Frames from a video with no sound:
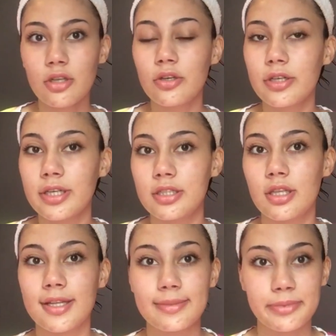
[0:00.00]
Okay, so
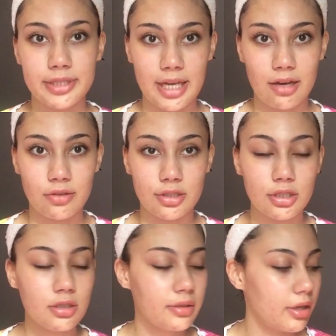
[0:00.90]
that's mascara
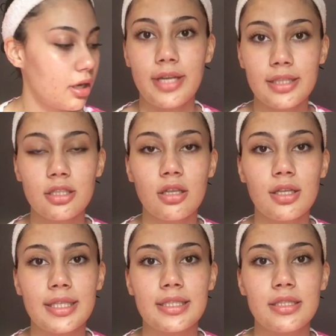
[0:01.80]
done. Next on the
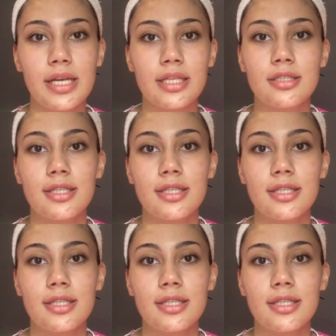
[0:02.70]
list is